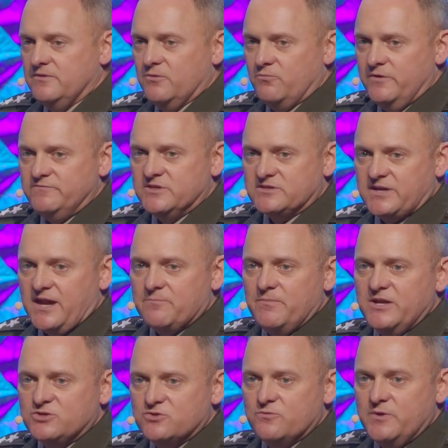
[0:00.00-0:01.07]
We've just got to
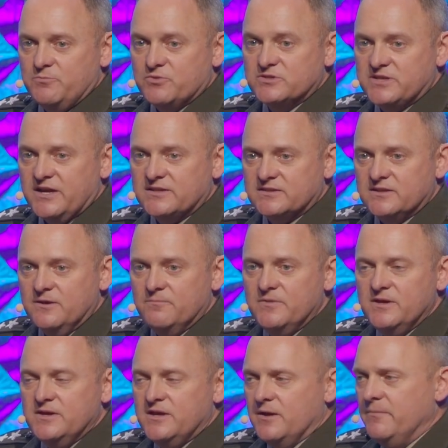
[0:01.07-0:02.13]
make sure we protect them
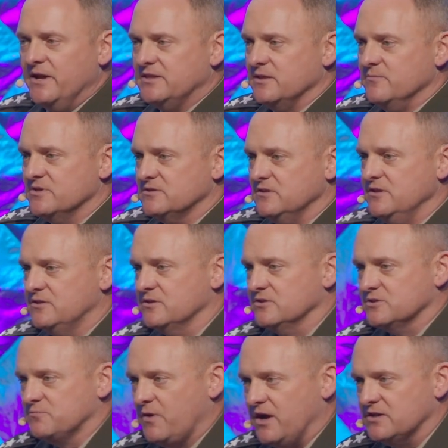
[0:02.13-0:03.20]
and make them as lethal
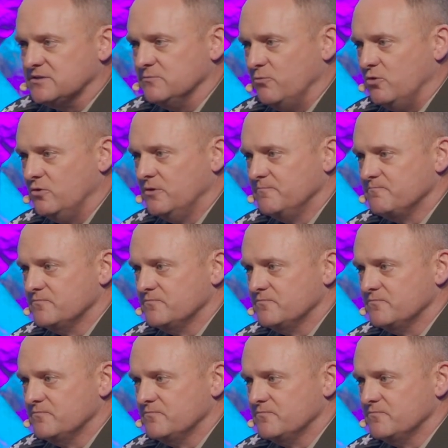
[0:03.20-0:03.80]
as possible.